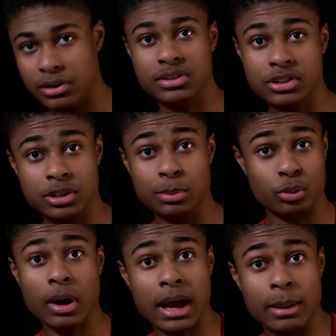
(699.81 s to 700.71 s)
Just
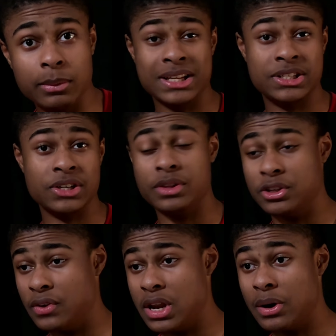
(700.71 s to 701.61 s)
subscribe. That's it for
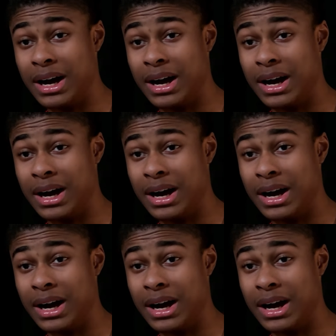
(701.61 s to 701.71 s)
this video.